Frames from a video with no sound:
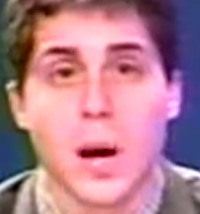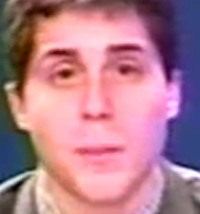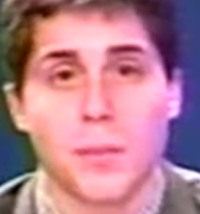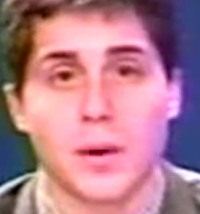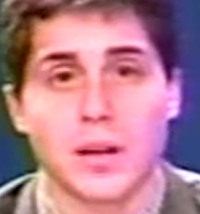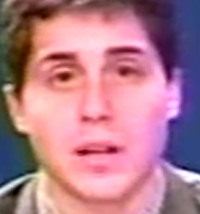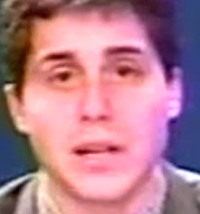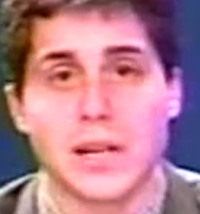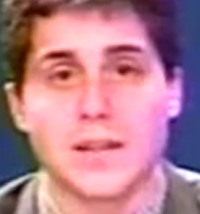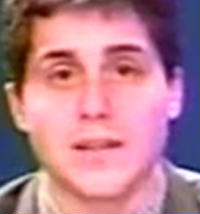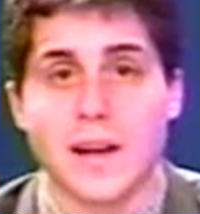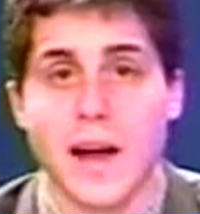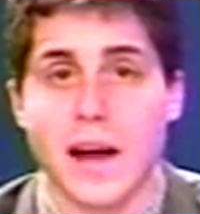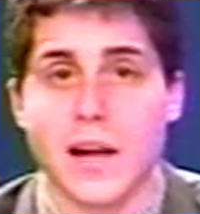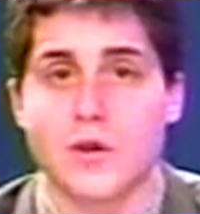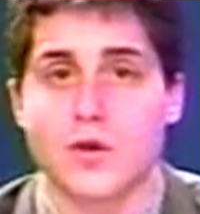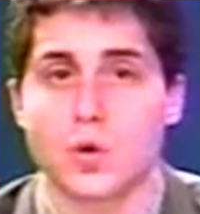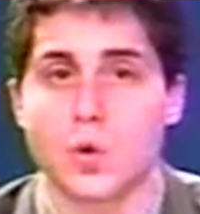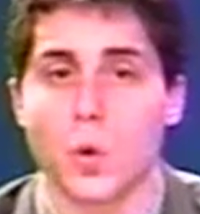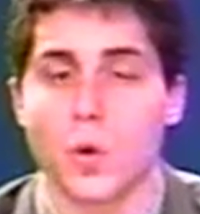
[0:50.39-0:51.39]
Police
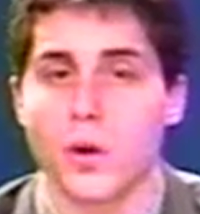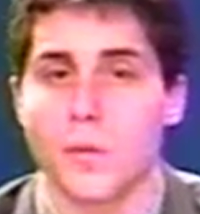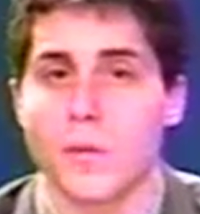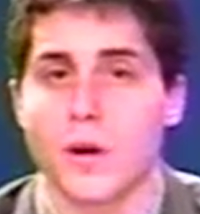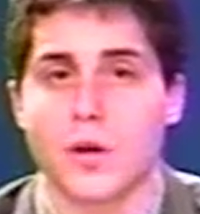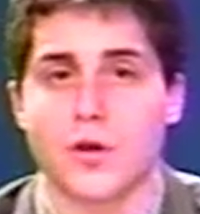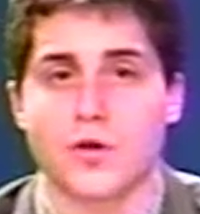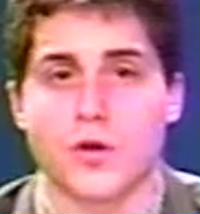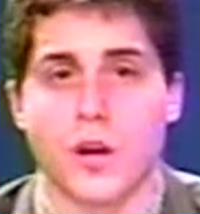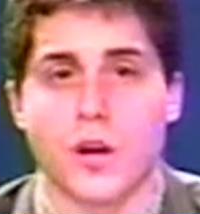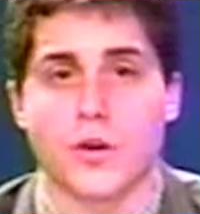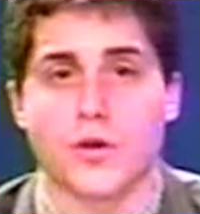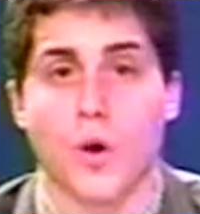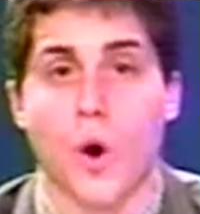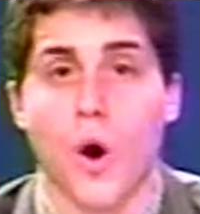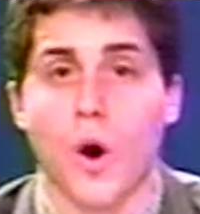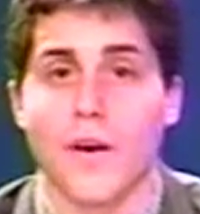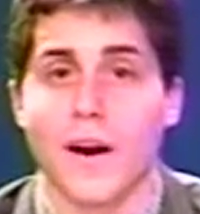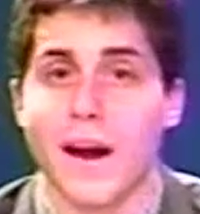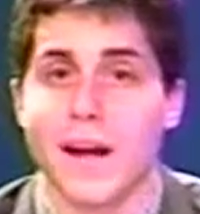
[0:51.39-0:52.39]
and school administrators
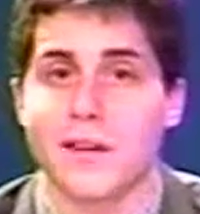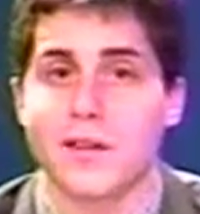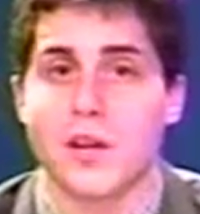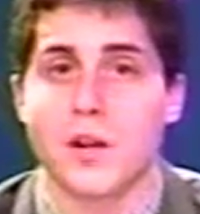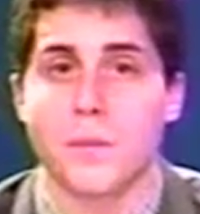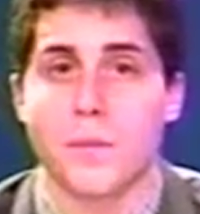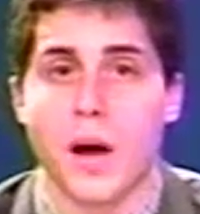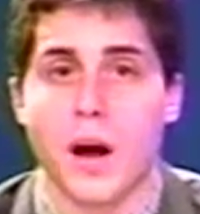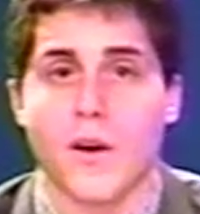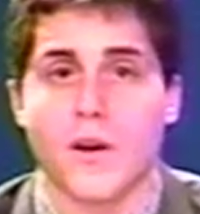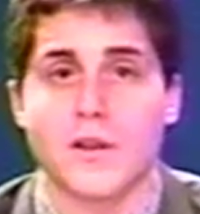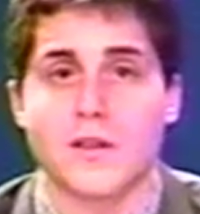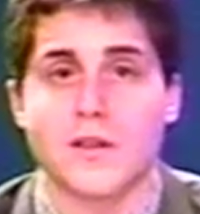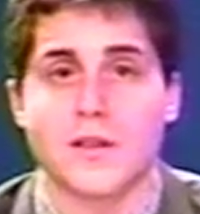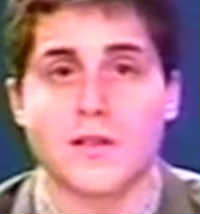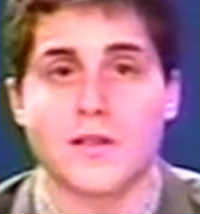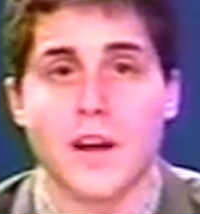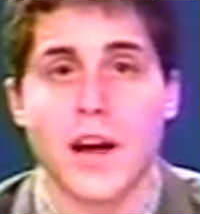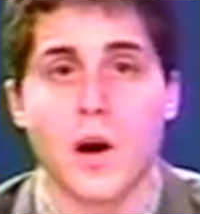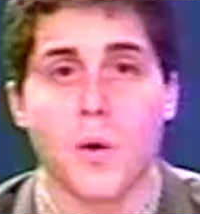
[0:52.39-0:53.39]
are asking parents to
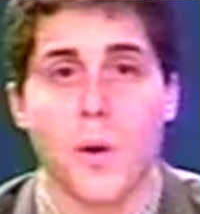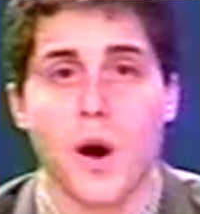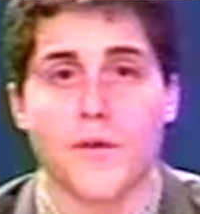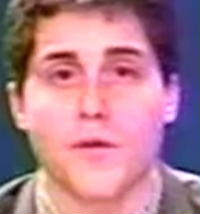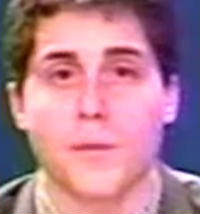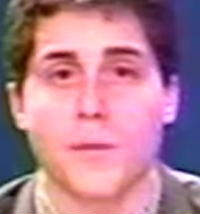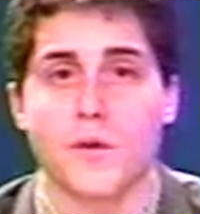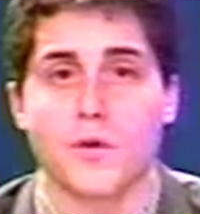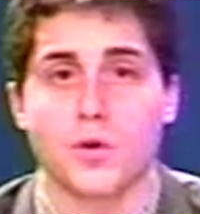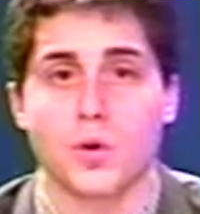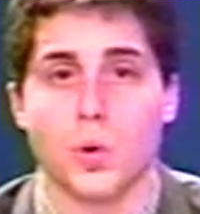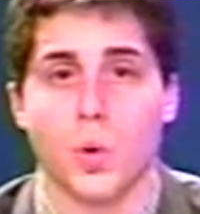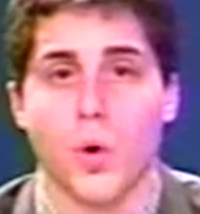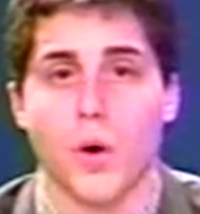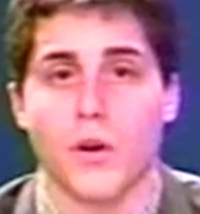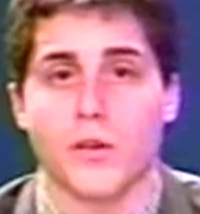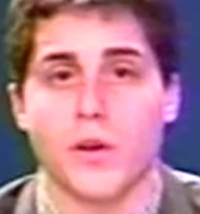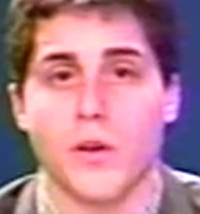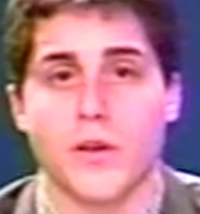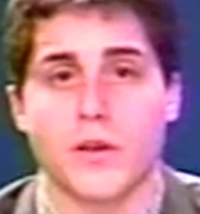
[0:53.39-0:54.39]
stay away from the school
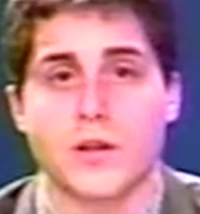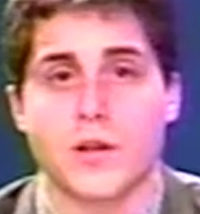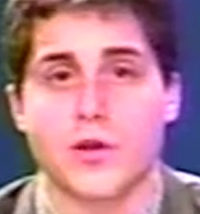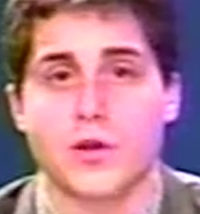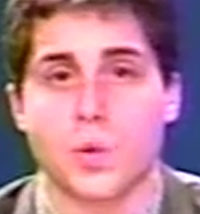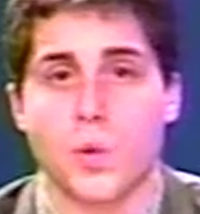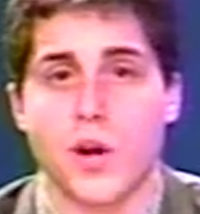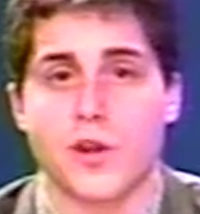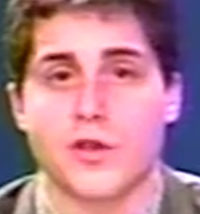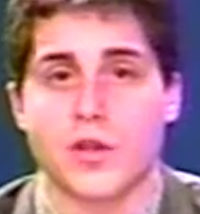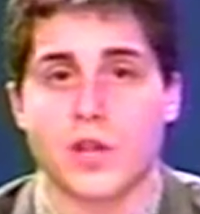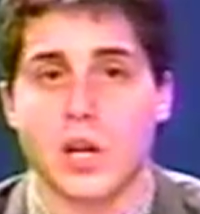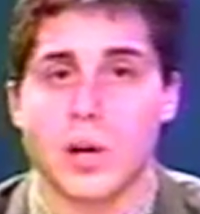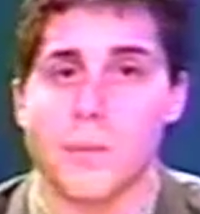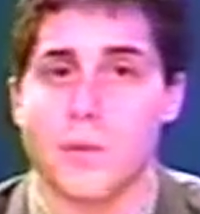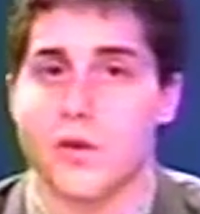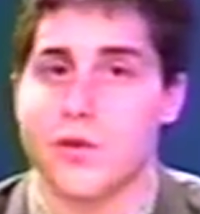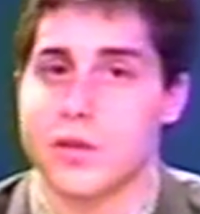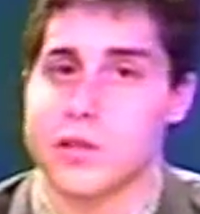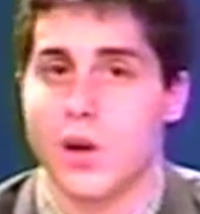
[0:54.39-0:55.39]
until the situation can
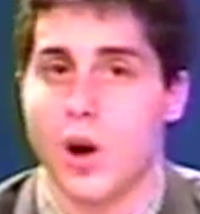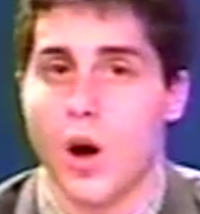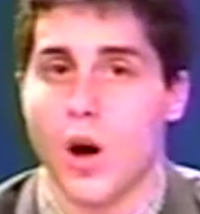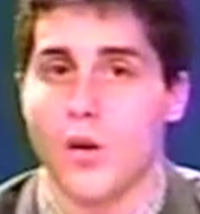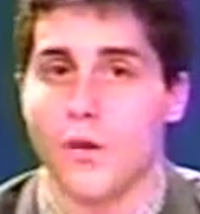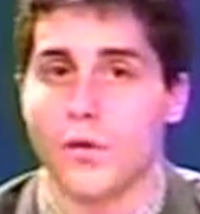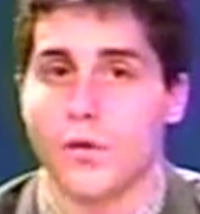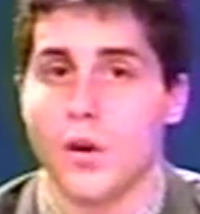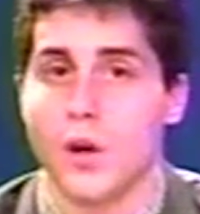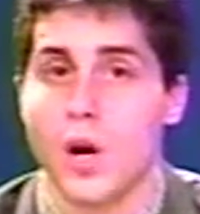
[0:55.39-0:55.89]
be resolved.